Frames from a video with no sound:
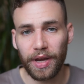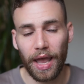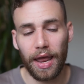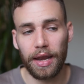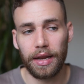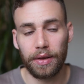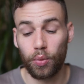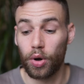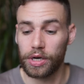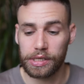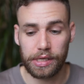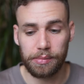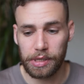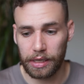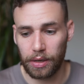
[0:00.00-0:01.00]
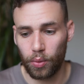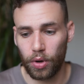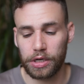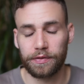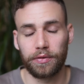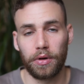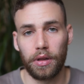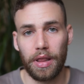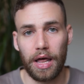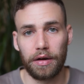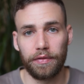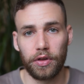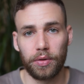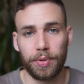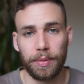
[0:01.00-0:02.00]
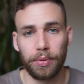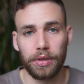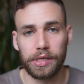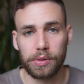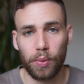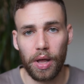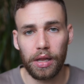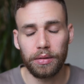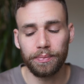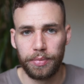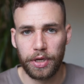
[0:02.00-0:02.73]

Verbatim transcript: And it works, seems like it works for a lot of other people as well.